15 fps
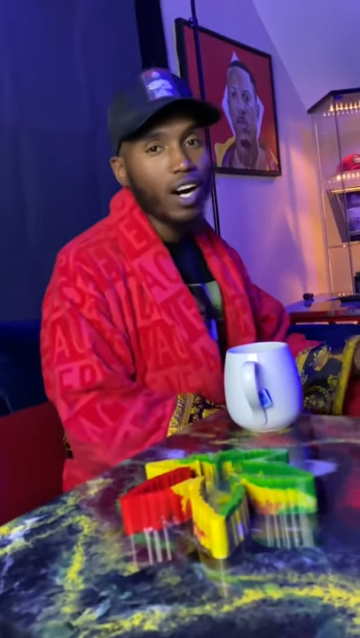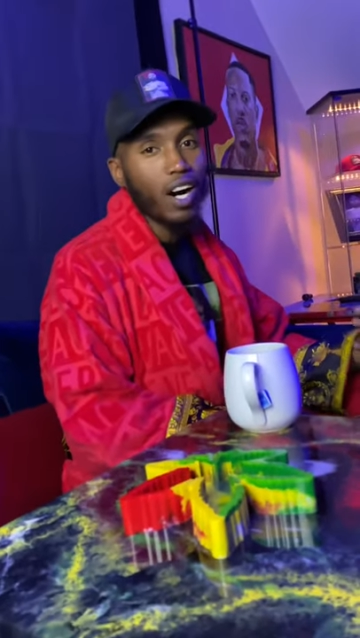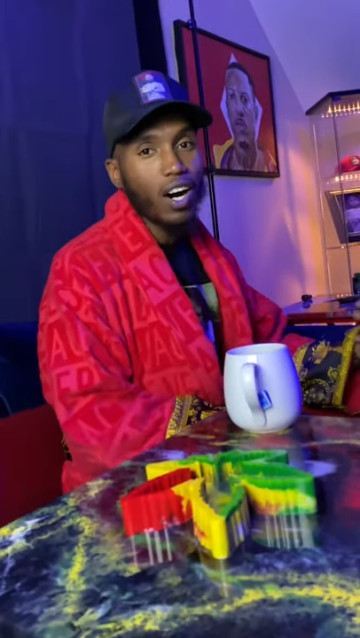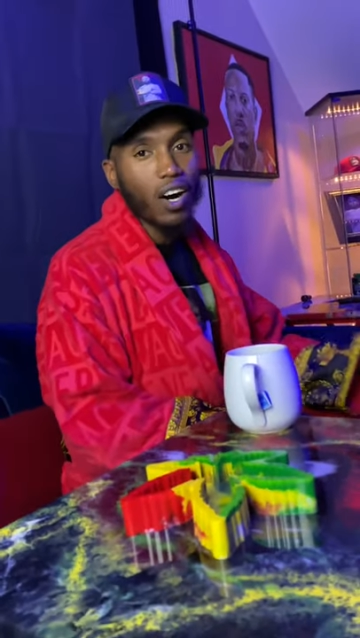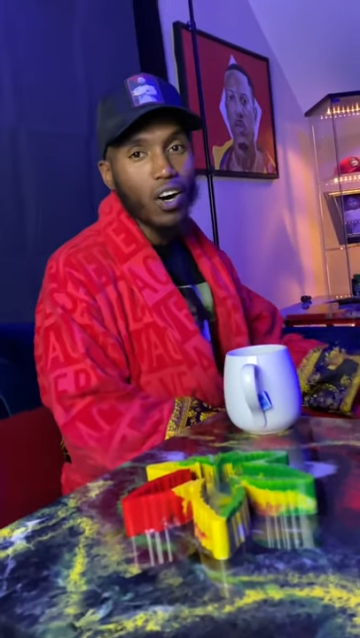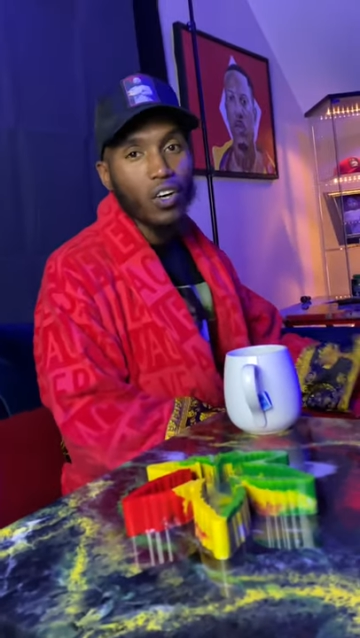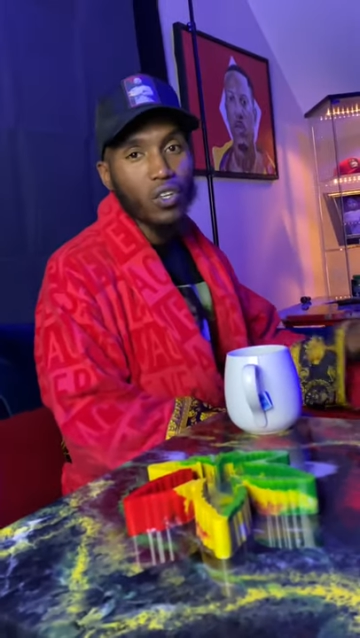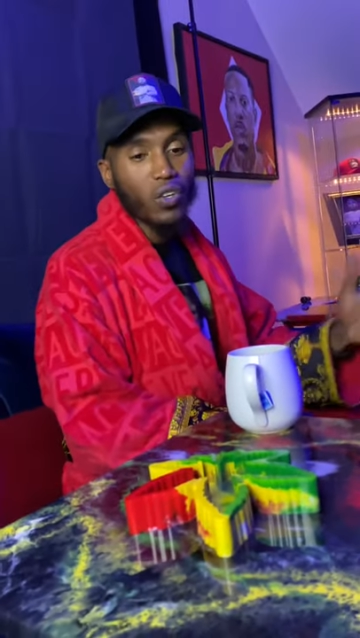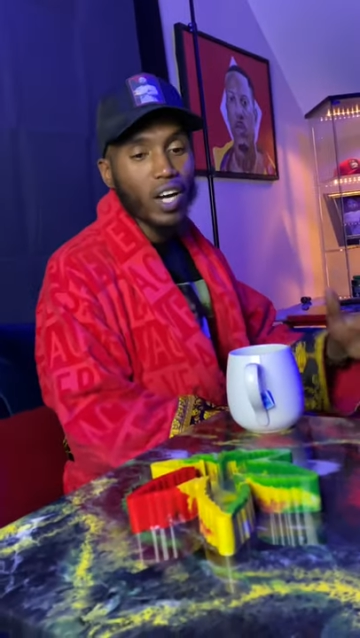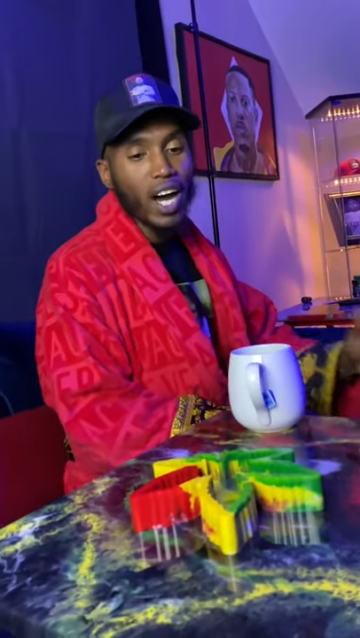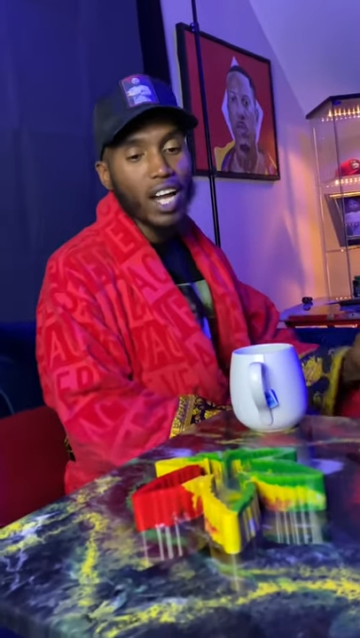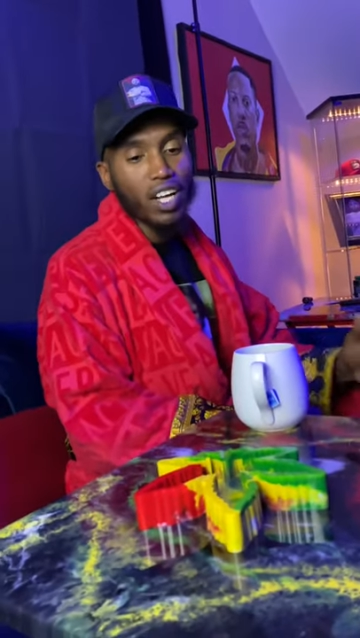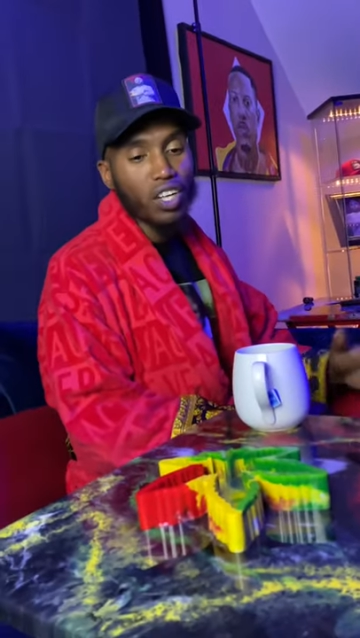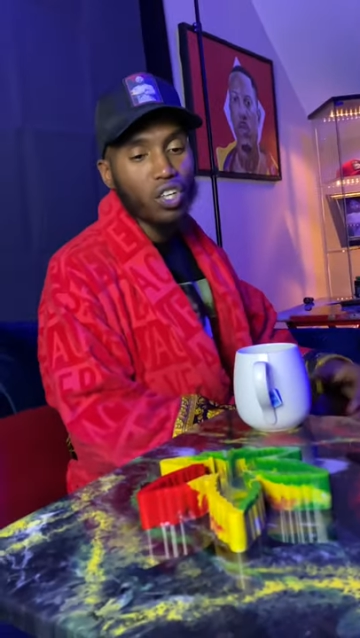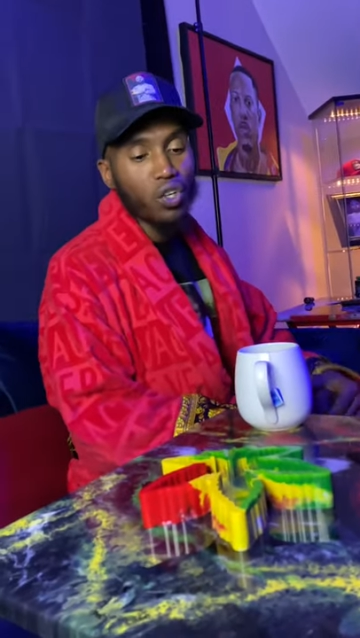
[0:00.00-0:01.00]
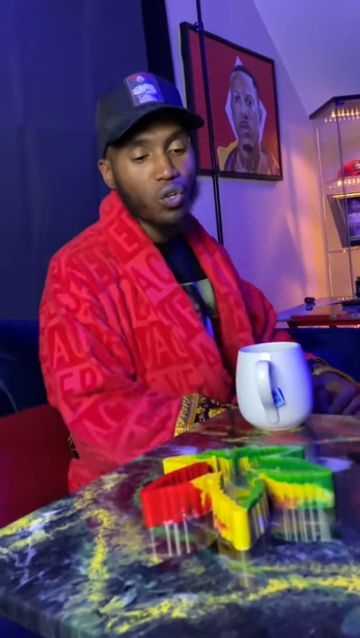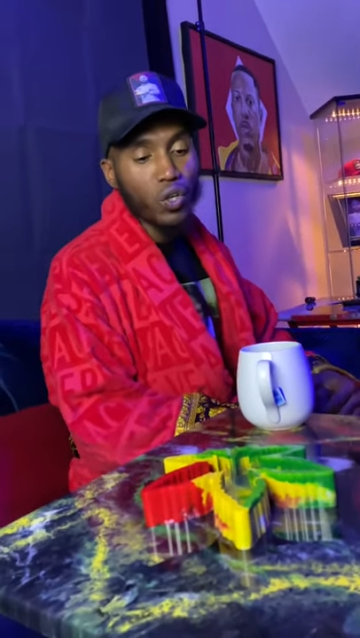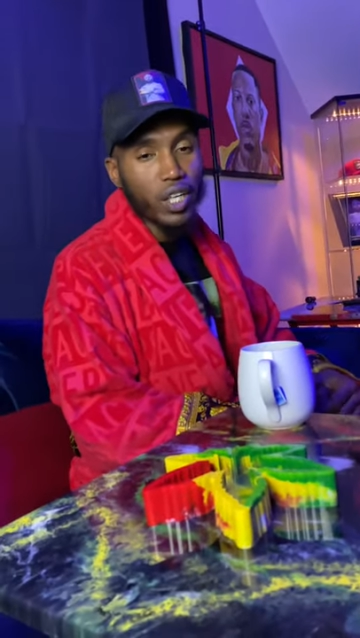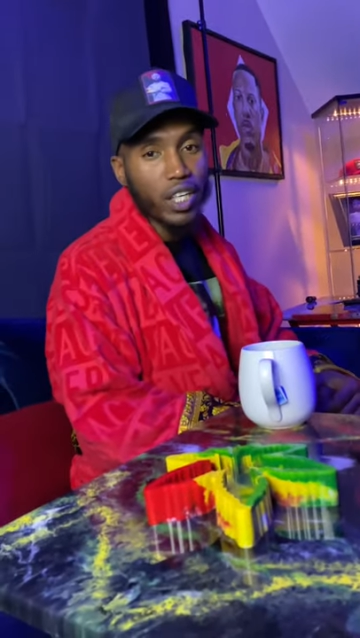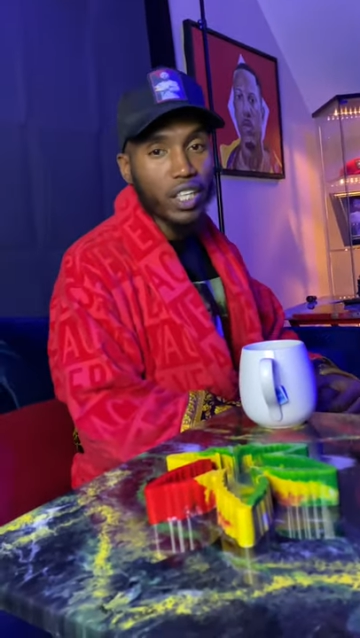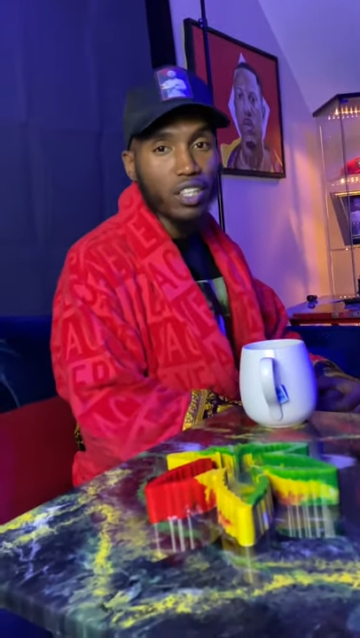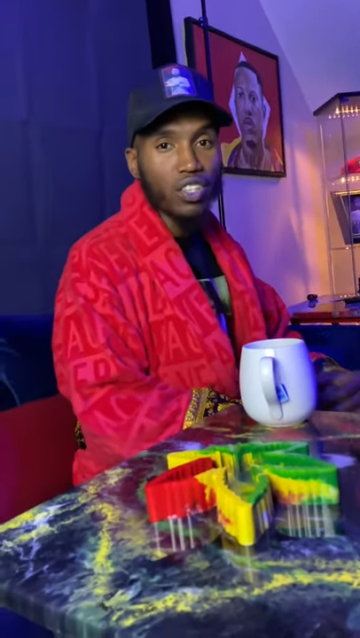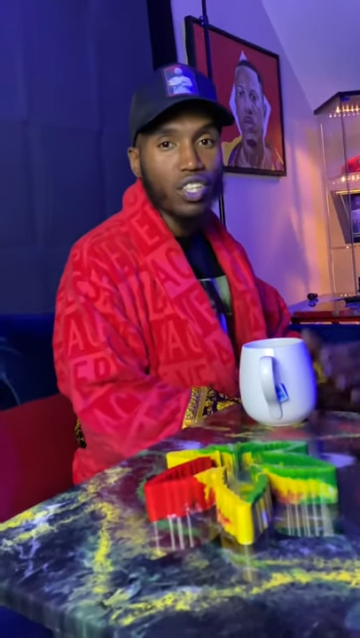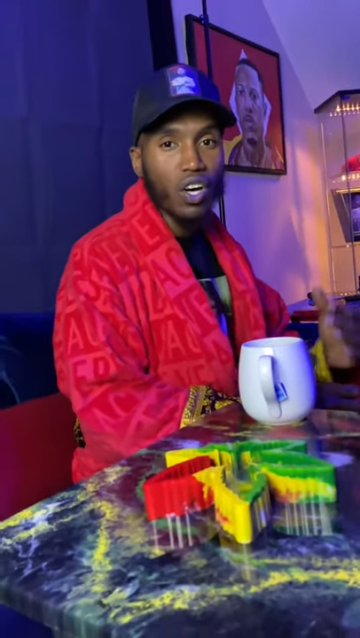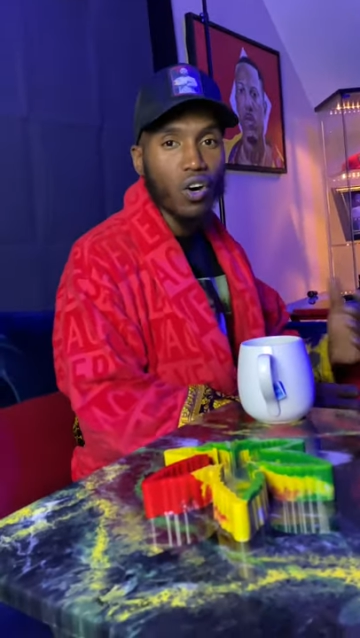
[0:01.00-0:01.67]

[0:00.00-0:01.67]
All you gotta do is go